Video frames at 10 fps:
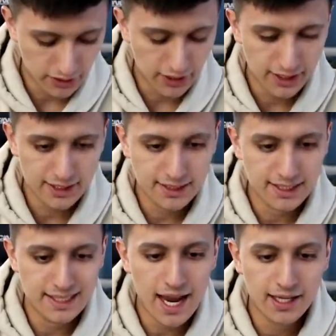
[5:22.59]
So here it is,
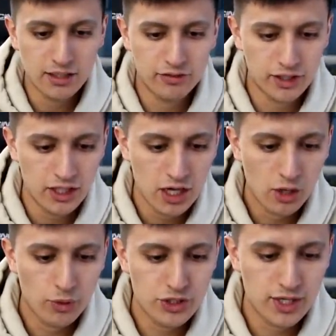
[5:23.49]
Zacian V,
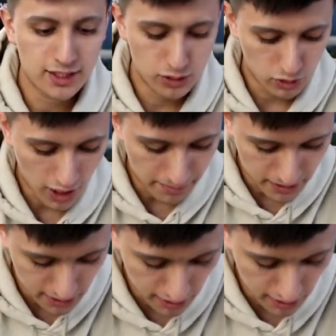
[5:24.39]
which you get two copies